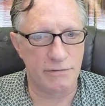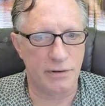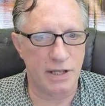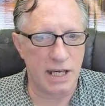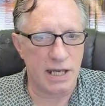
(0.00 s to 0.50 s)
for
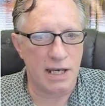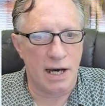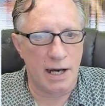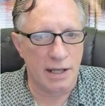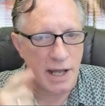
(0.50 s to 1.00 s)
the
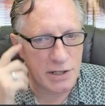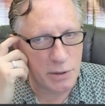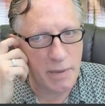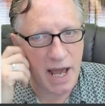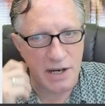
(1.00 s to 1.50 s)
uh, Ledger
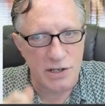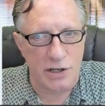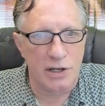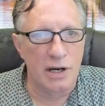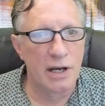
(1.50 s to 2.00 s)

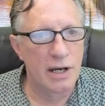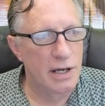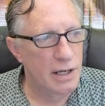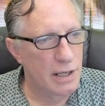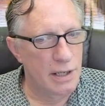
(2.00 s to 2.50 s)
Manager
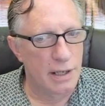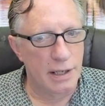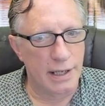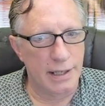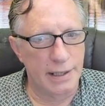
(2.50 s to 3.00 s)

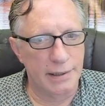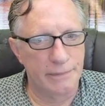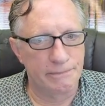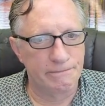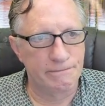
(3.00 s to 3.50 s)
uh,
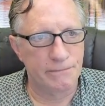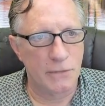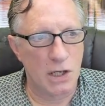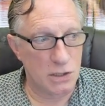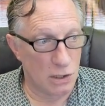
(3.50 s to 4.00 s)

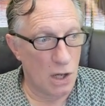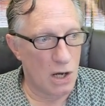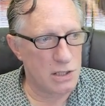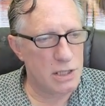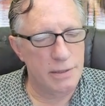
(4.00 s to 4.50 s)
to
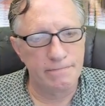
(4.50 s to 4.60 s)
launch.